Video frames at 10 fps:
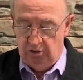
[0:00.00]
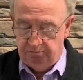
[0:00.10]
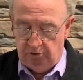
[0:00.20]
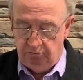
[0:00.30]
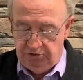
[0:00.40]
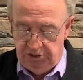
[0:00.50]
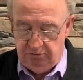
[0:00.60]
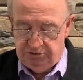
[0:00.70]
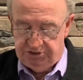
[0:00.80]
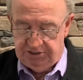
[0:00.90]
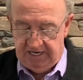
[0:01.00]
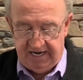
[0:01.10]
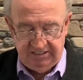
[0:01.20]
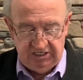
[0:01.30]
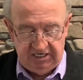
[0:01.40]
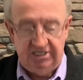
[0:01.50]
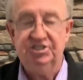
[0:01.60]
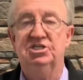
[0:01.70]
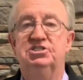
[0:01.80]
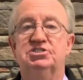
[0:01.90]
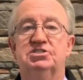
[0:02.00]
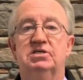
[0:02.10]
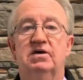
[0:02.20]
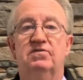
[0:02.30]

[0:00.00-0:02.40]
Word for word: produced a delicious